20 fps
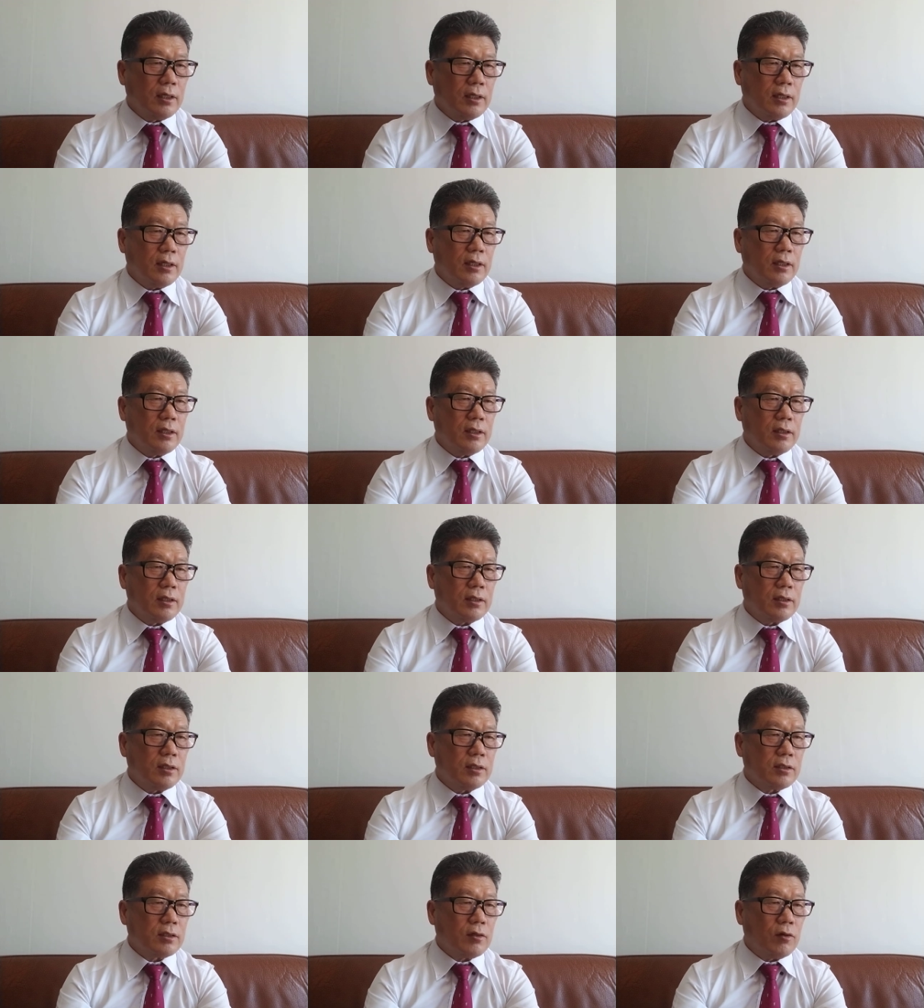and the
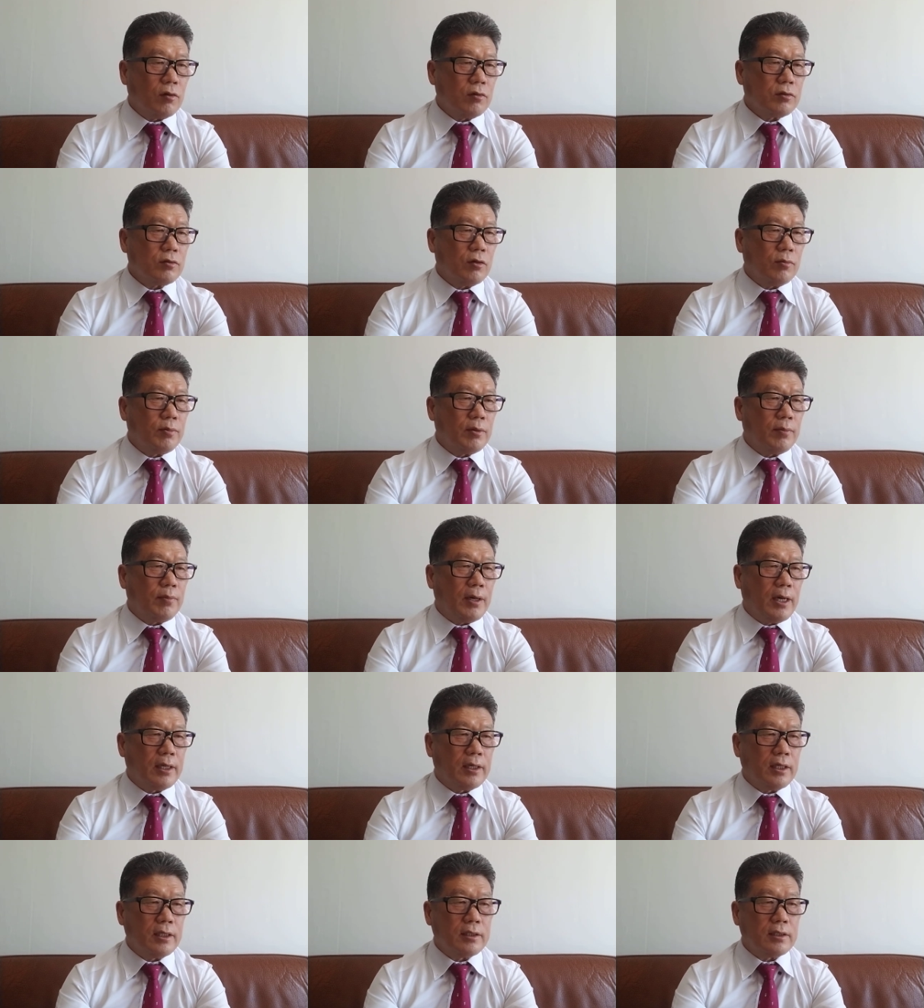disclosure of
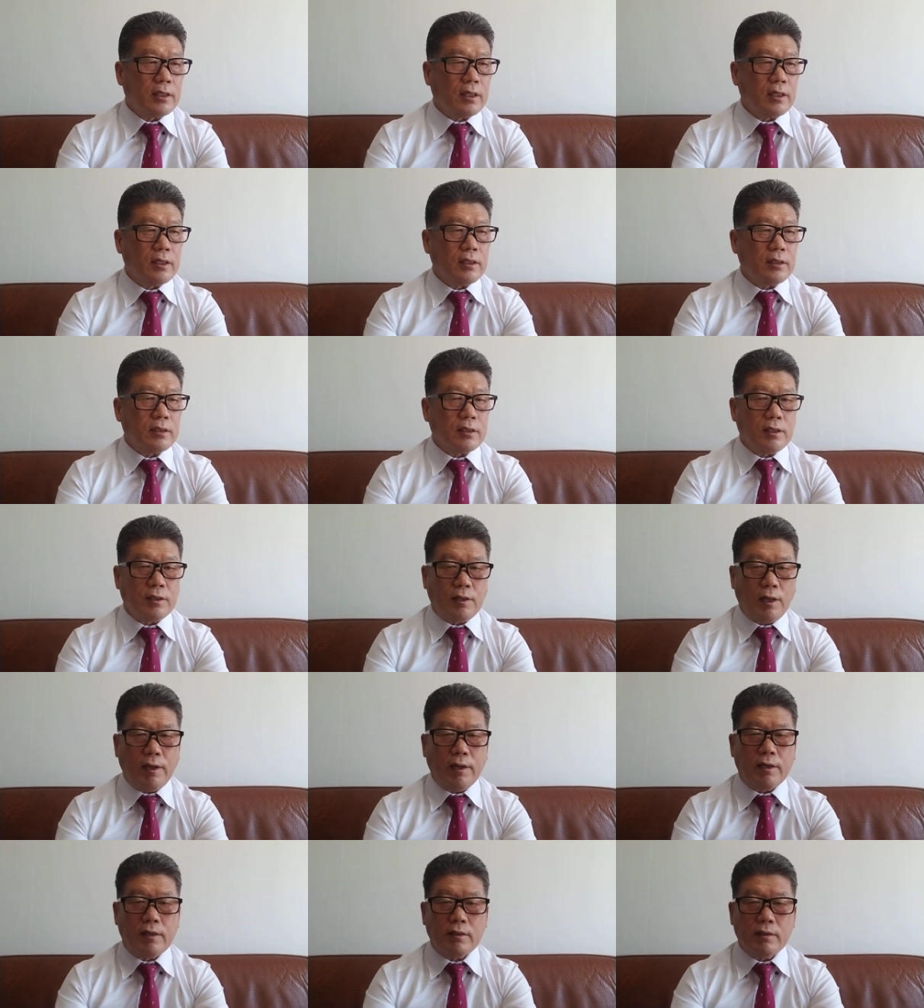financial
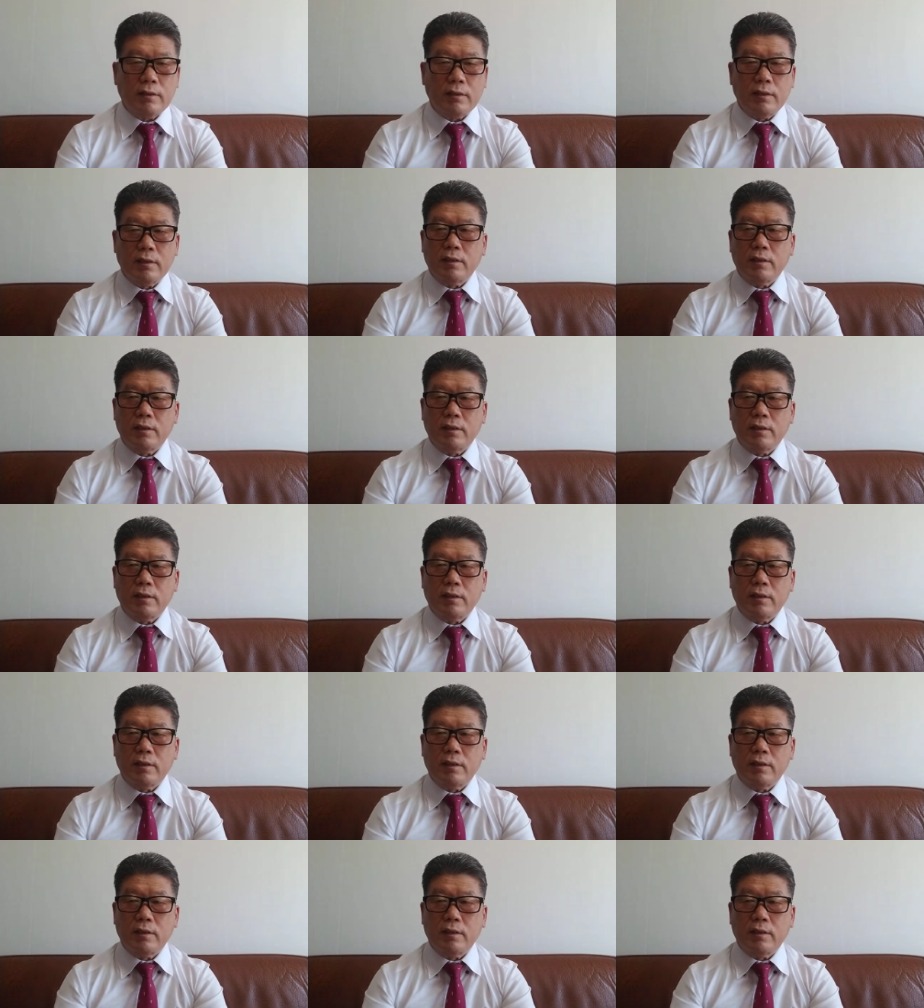detail.